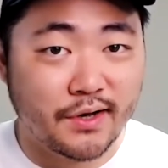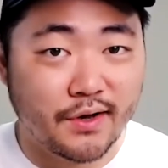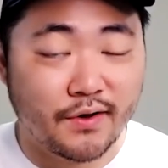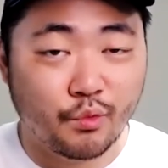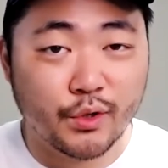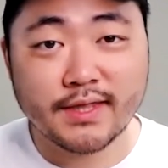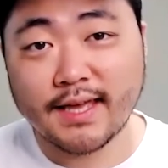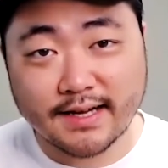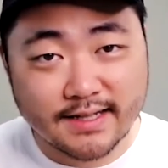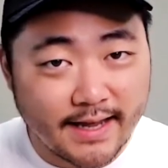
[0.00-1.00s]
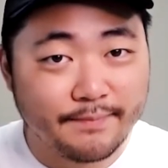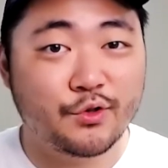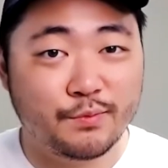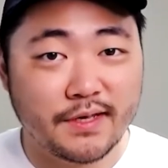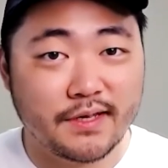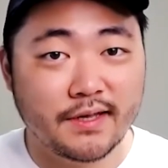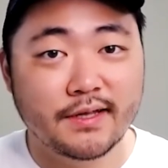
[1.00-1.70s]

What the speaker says: of what they claim to be,